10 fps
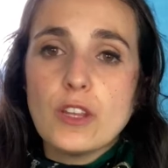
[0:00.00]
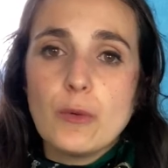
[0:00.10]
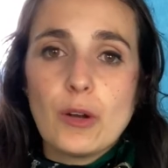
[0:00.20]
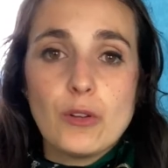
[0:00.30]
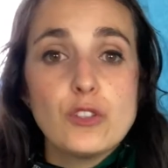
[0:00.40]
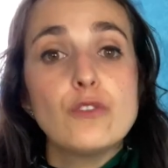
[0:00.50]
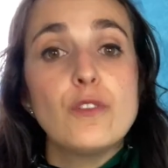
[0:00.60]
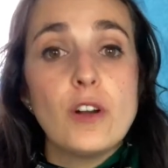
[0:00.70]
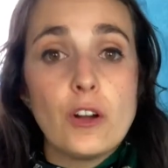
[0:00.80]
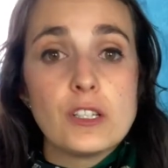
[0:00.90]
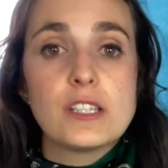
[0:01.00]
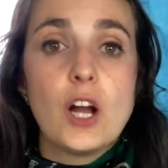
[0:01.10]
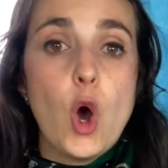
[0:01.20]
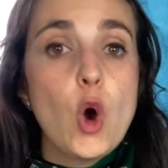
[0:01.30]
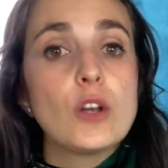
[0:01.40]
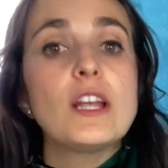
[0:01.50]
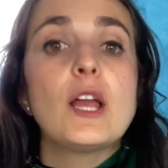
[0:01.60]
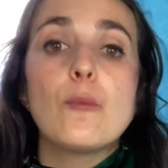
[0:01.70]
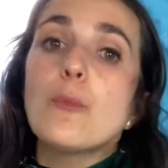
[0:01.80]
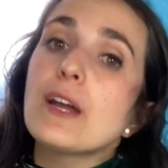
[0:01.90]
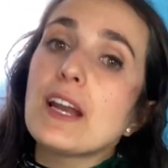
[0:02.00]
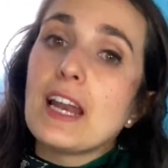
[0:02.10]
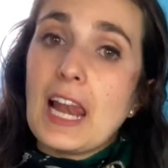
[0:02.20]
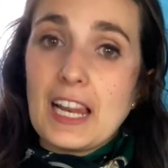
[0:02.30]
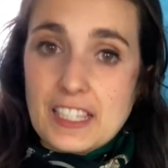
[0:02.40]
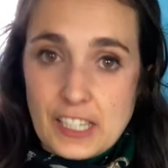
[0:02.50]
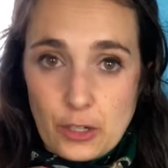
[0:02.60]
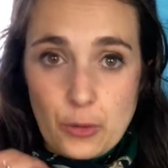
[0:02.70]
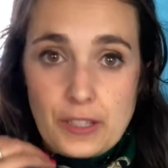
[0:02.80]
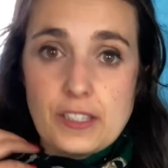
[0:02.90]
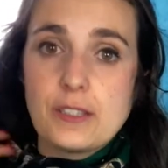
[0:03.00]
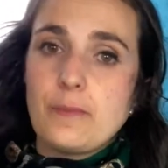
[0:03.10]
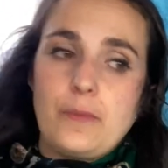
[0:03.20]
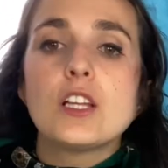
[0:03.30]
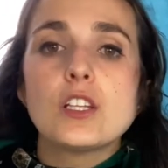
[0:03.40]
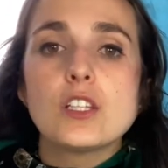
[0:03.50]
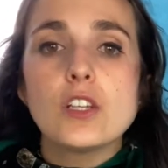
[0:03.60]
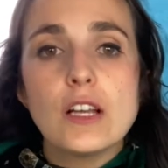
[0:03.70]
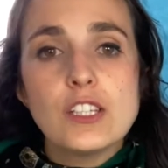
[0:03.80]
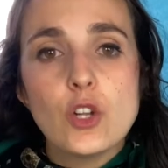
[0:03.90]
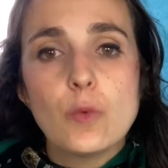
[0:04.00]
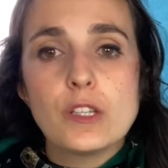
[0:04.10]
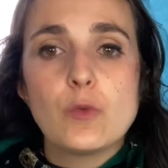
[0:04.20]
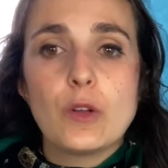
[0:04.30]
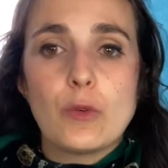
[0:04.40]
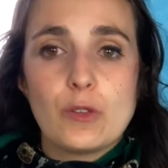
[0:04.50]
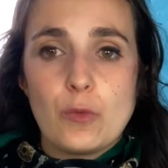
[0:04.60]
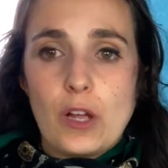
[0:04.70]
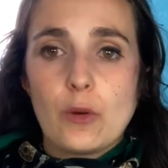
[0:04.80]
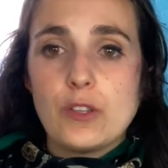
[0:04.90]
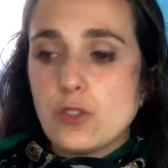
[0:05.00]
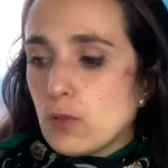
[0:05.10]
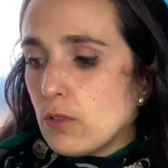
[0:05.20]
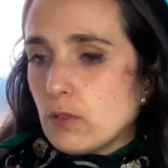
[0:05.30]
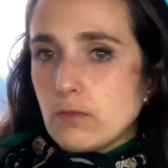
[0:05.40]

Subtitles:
we are going to focus on parallel circuits. So as always, what we are going to do,